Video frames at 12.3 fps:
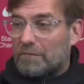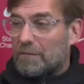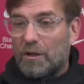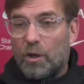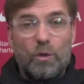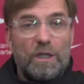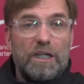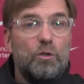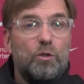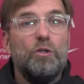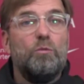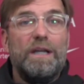only a
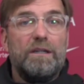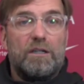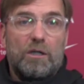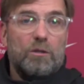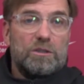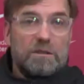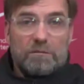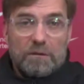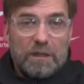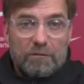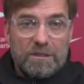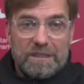good weather coach.
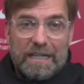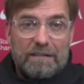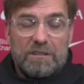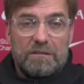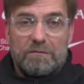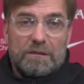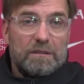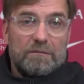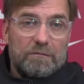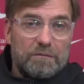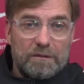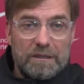I was never.
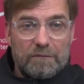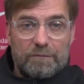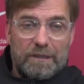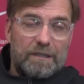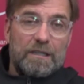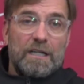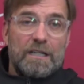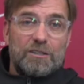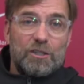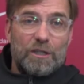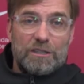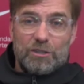
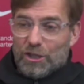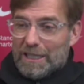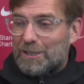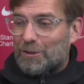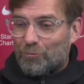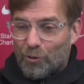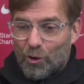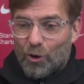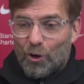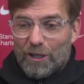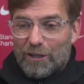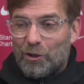So it's just for
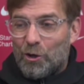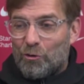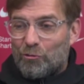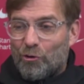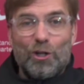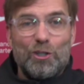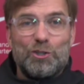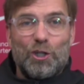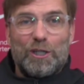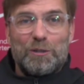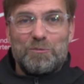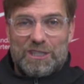all
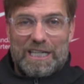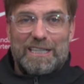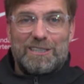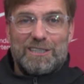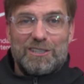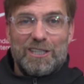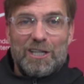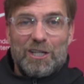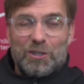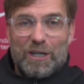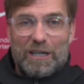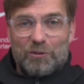circumstances,
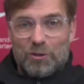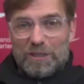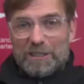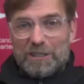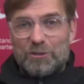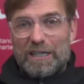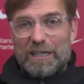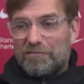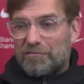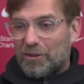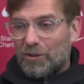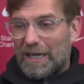you need to
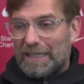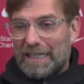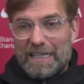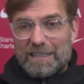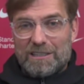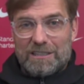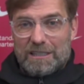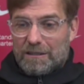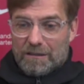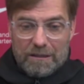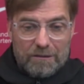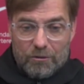have the right answers.
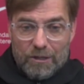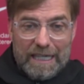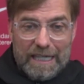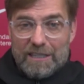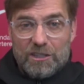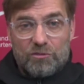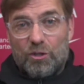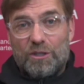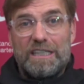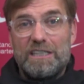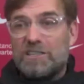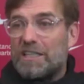And the right answer
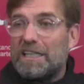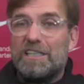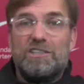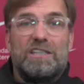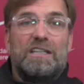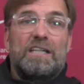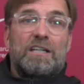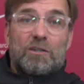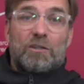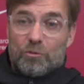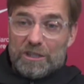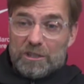for this is
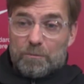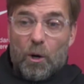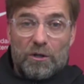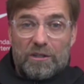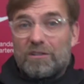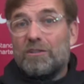respond